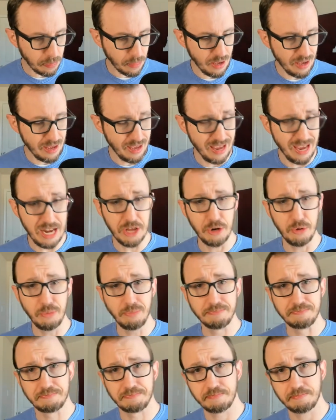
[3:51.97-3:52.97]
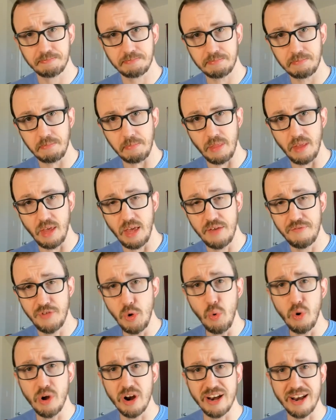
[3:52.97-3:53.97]
Anywho, if you
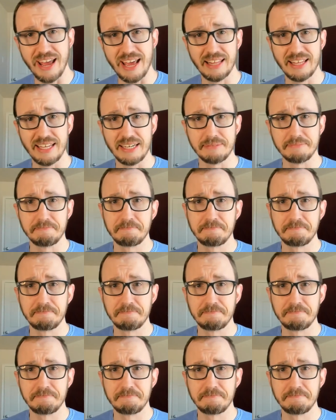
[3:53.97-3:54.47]
want to nail it,